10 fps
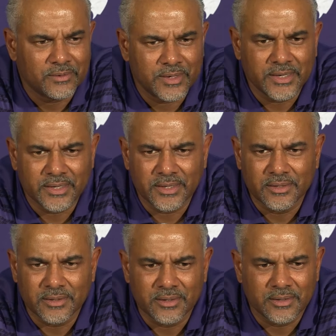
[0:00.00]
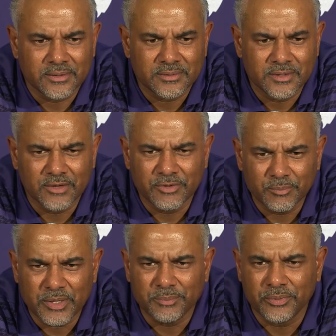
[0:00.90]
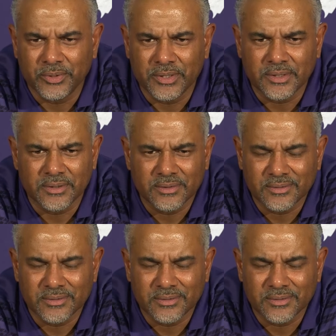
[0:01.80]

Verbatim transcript: right? And uh, loving people and